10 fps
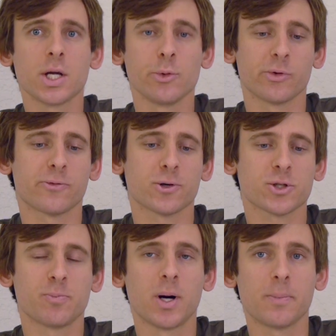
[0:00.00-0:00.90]
You would
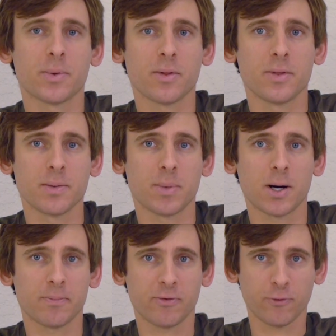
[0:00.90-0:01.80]
first pump the
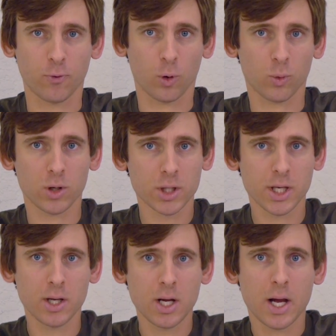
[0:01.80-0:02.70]
pump forward,